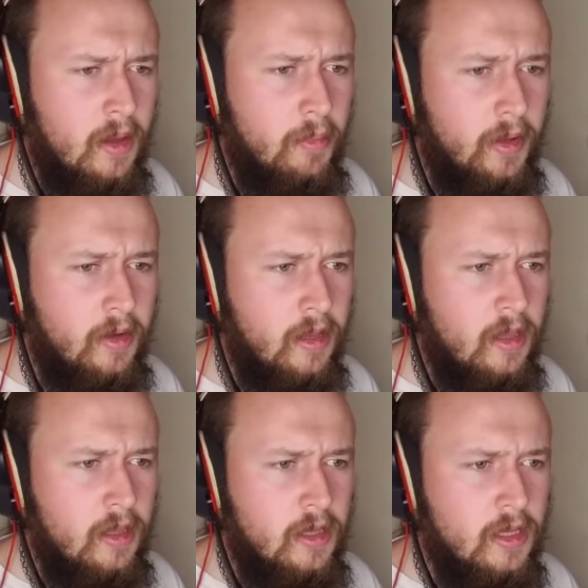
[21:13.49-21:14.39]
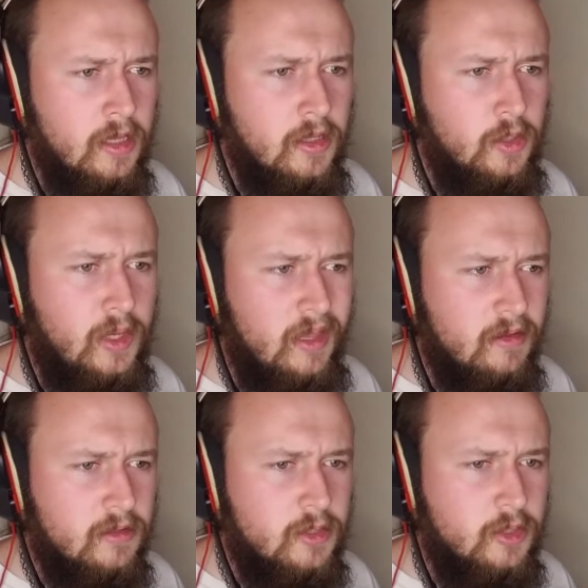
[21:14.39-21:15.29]
But you
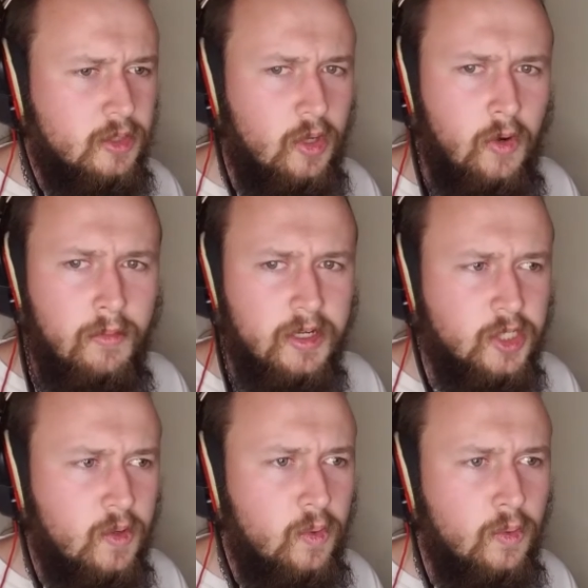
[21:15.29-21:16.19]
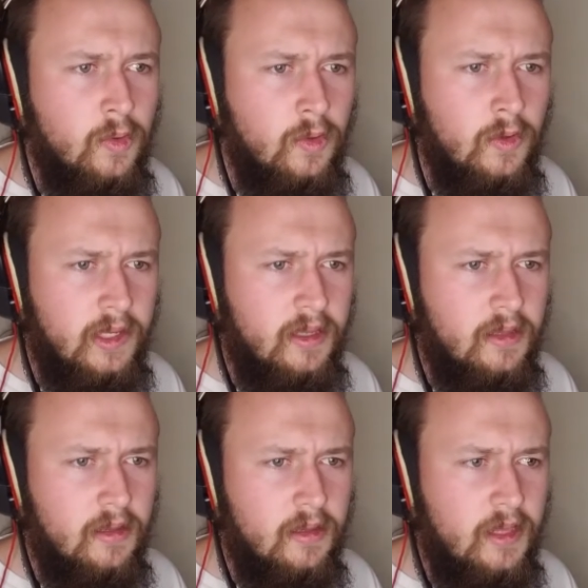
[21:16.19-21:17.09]
get so much cool
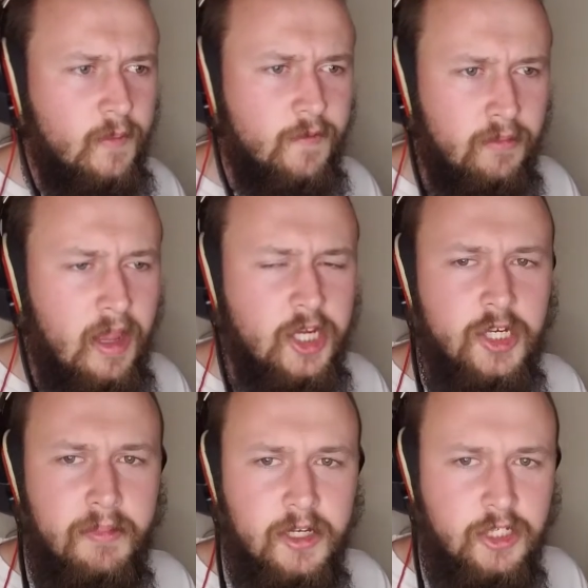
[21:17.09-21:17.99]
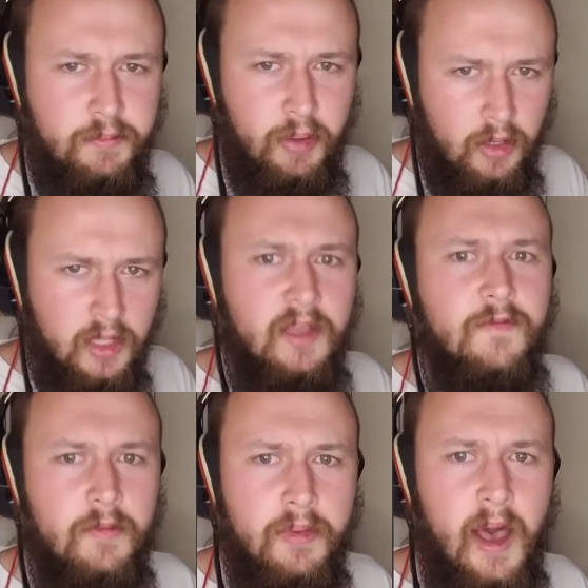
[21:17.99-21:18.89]
information by just pulling
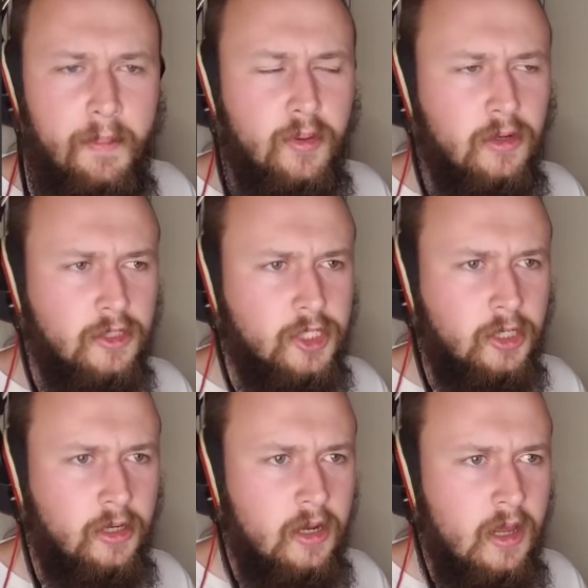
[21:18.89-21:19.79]
from pop culture